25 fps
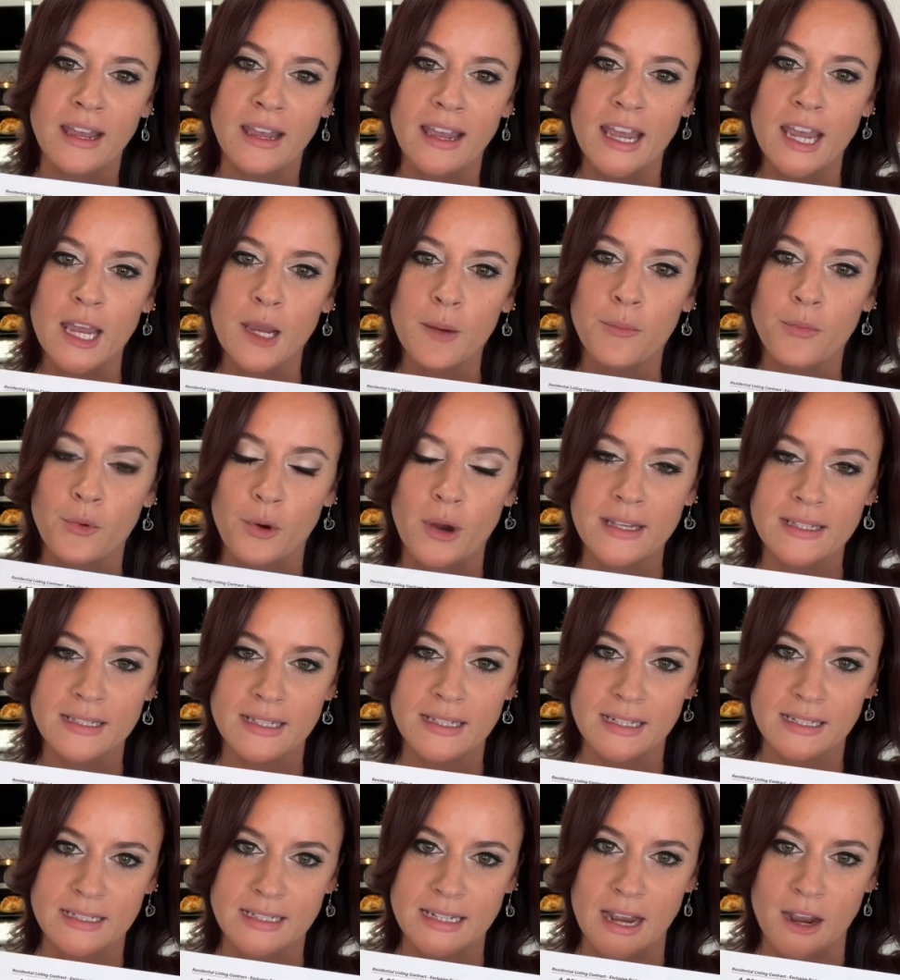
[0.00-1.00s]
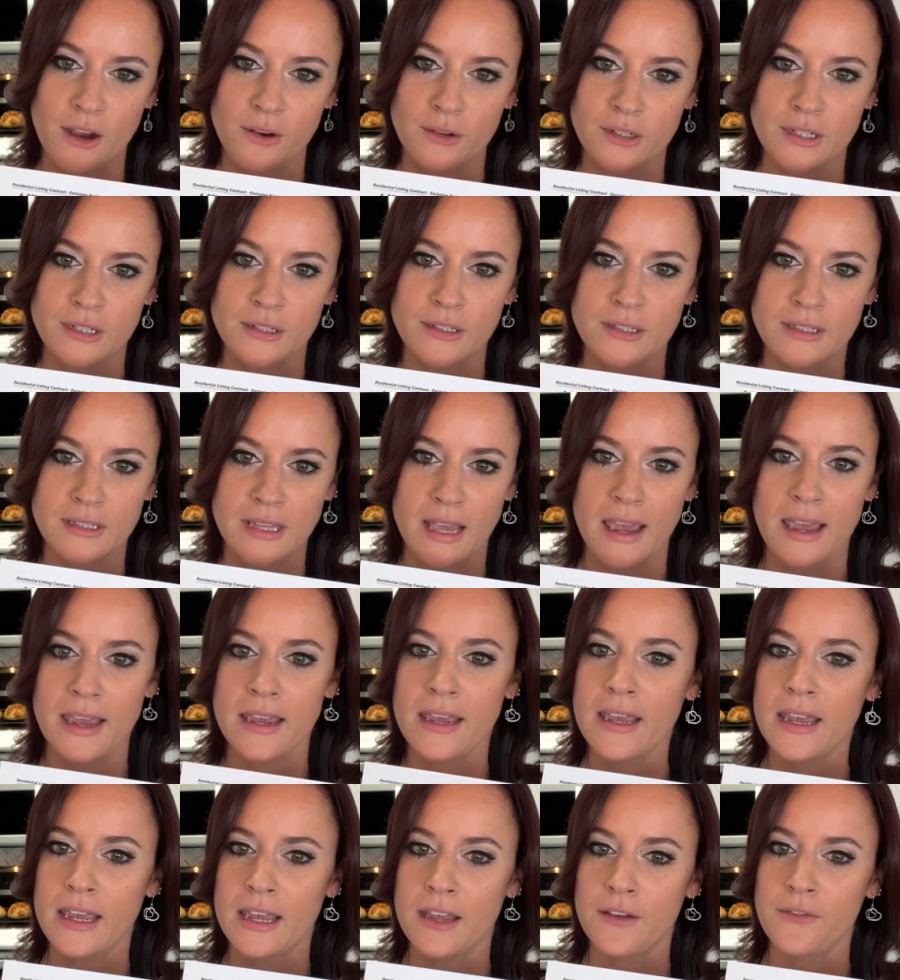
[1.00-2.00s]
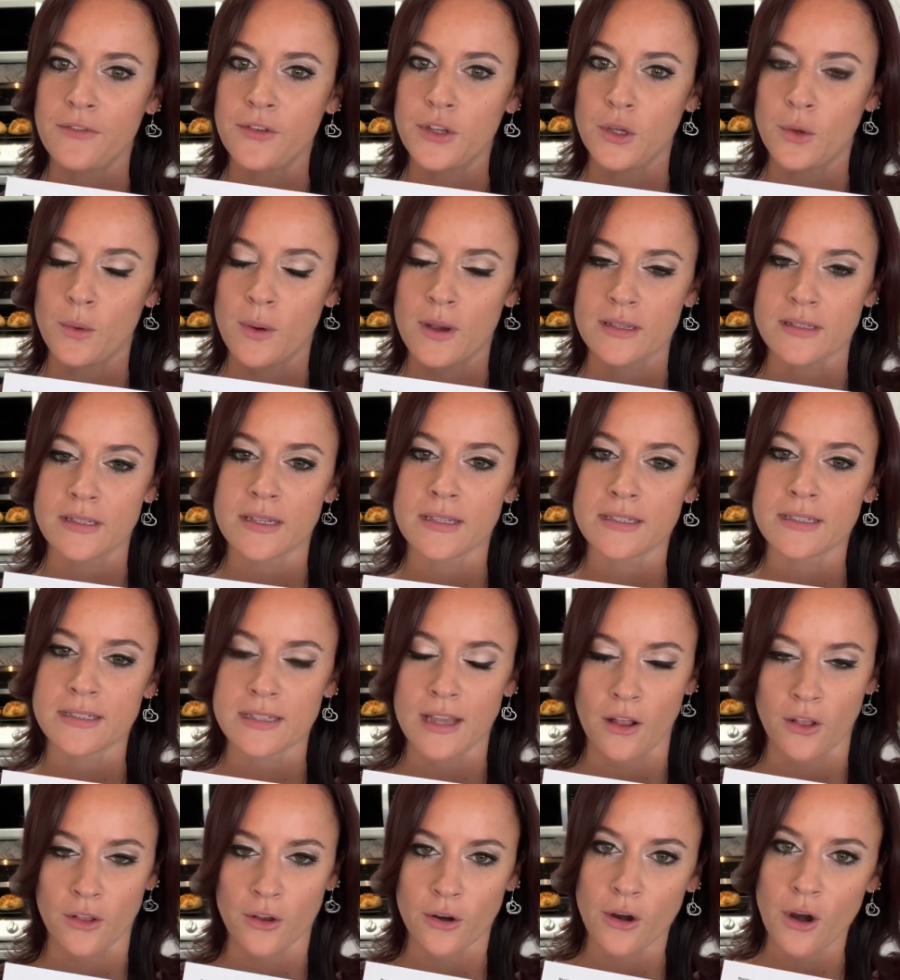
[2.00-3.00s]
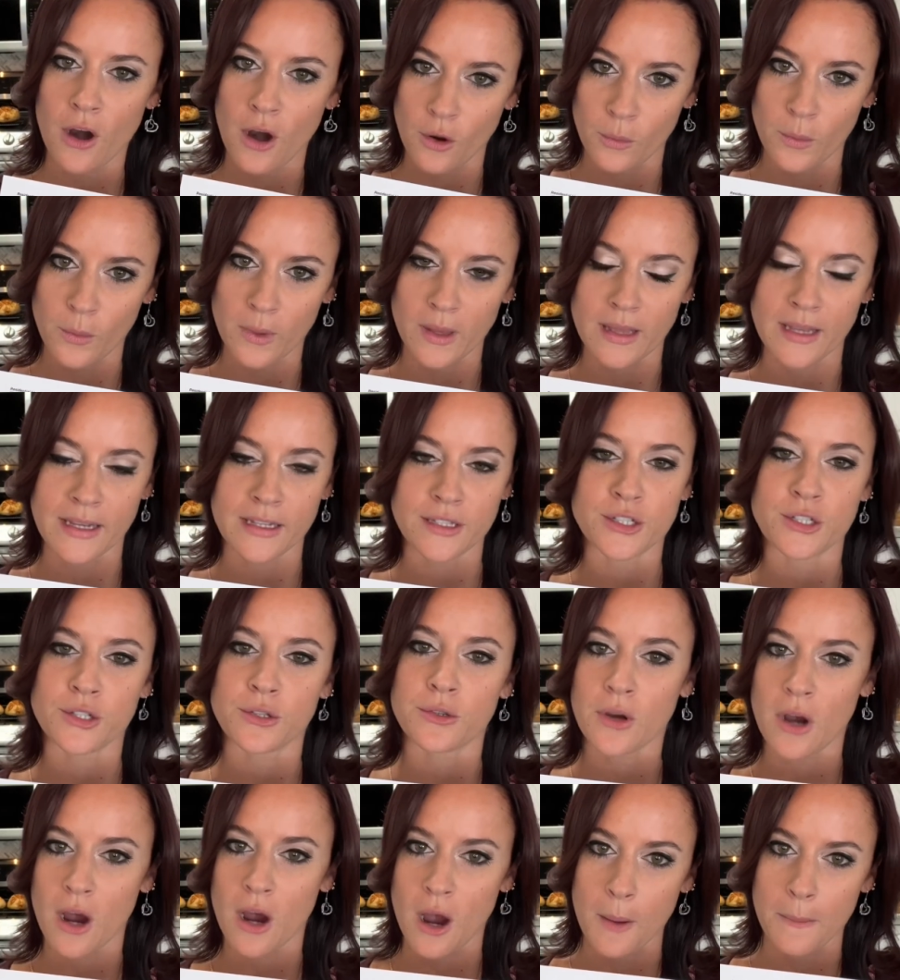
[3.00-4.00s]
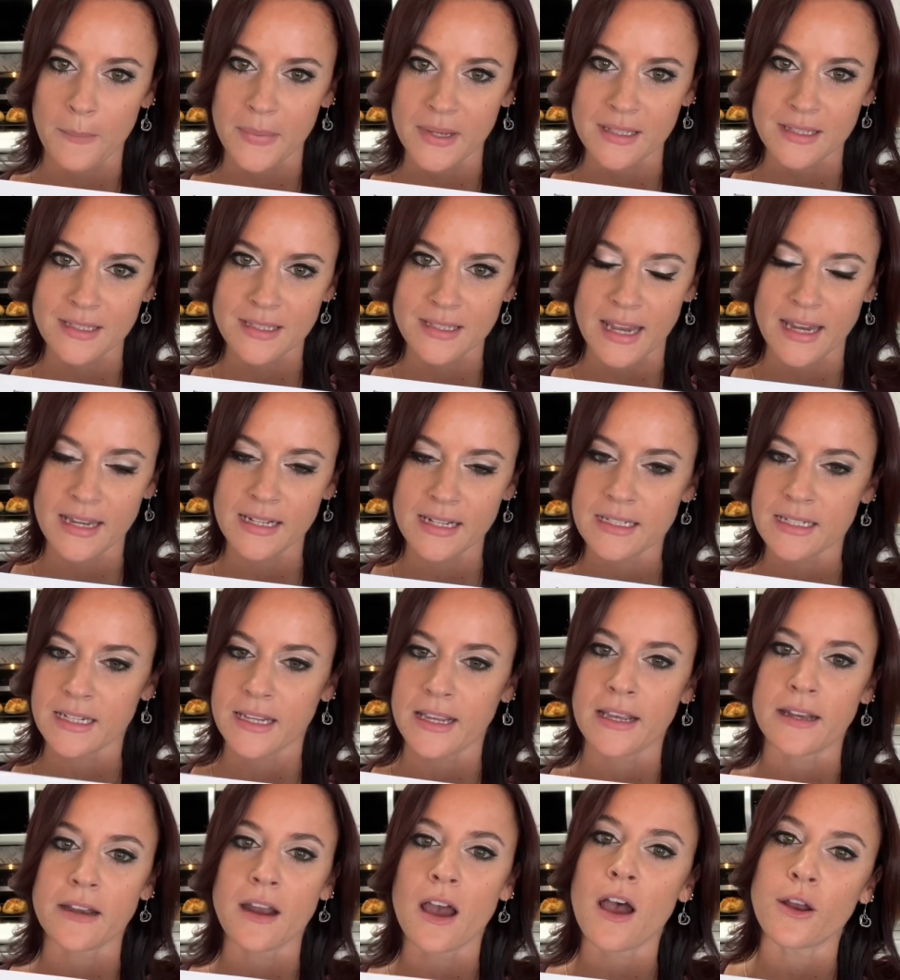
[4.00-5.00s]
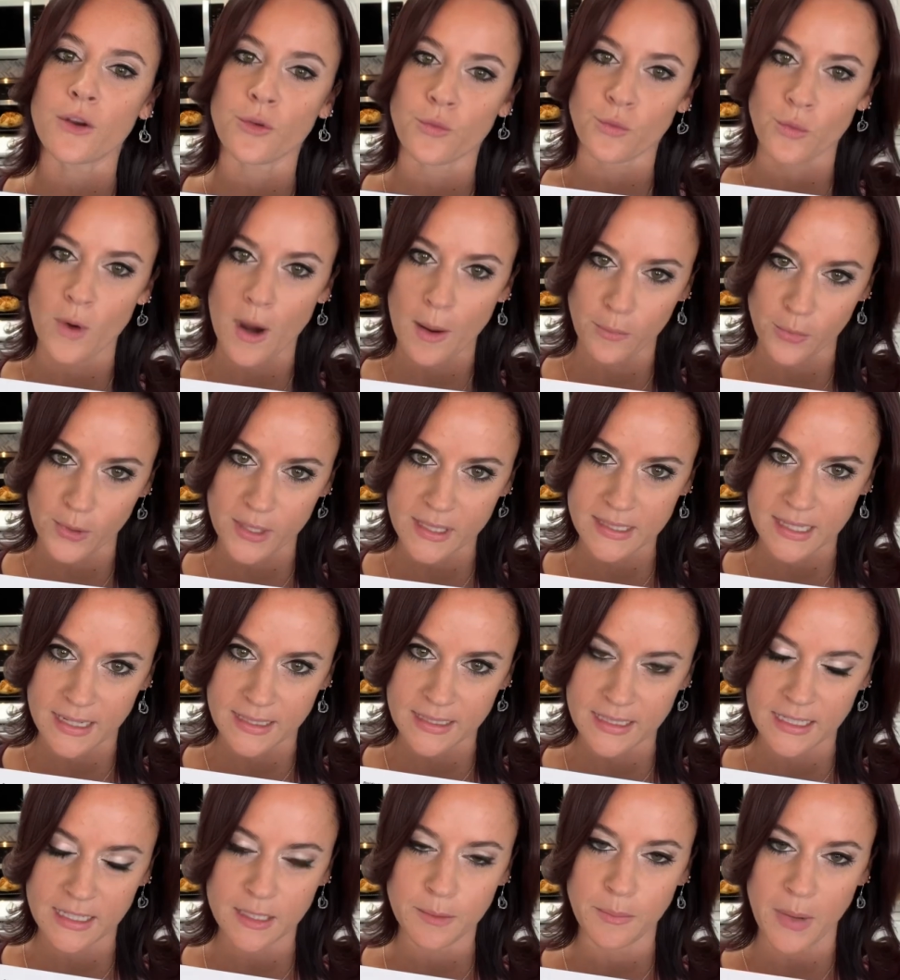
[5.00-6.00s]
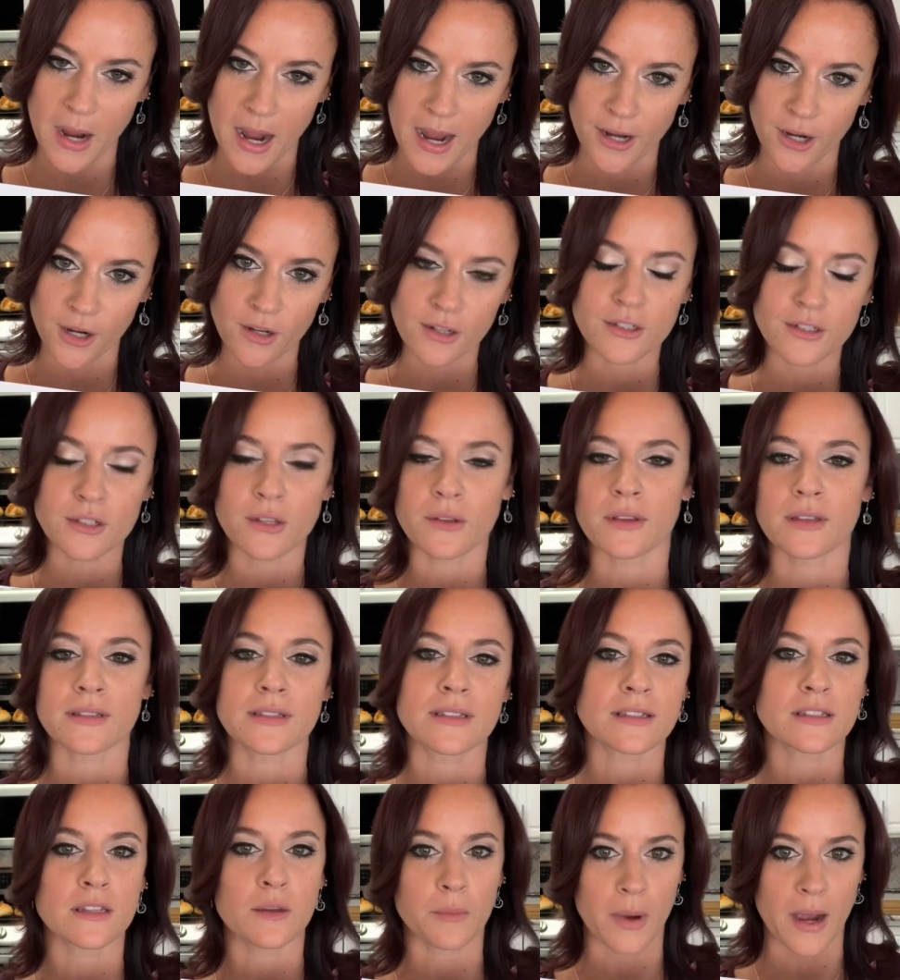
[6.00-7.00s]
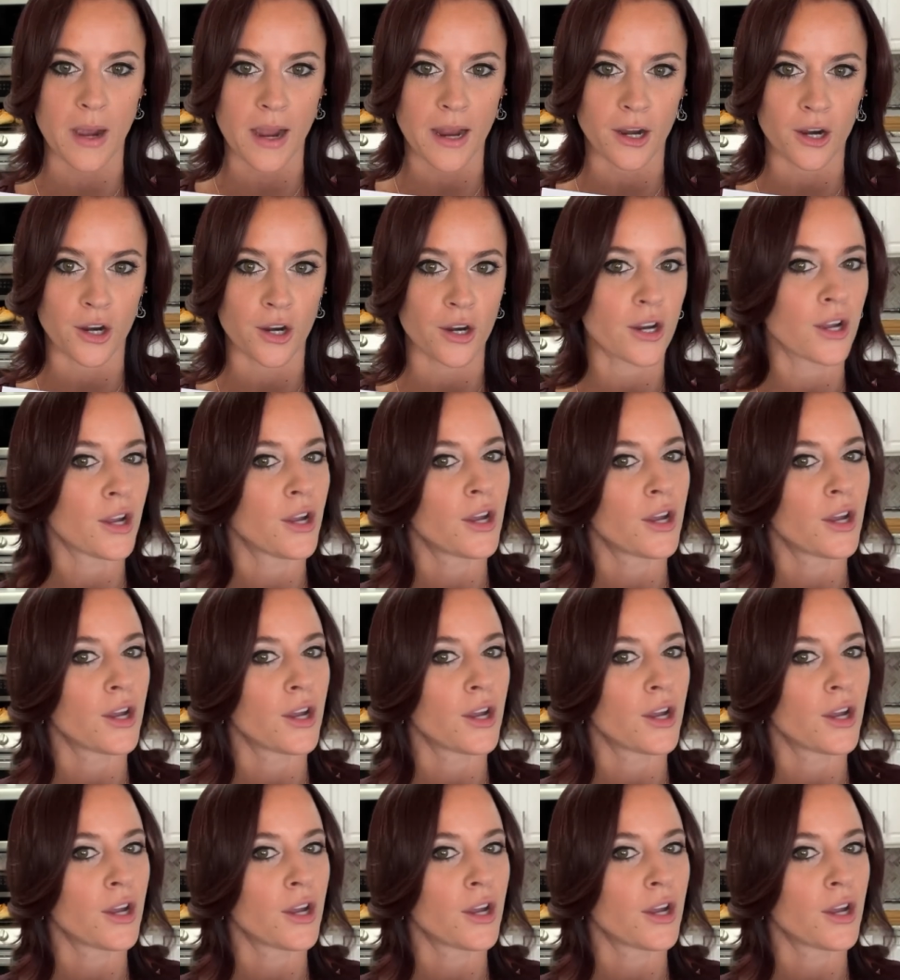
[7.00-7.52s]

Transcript: it breaks it down to say if you as a seller are willing to compensate an unrepresented buyer. So this is a buyer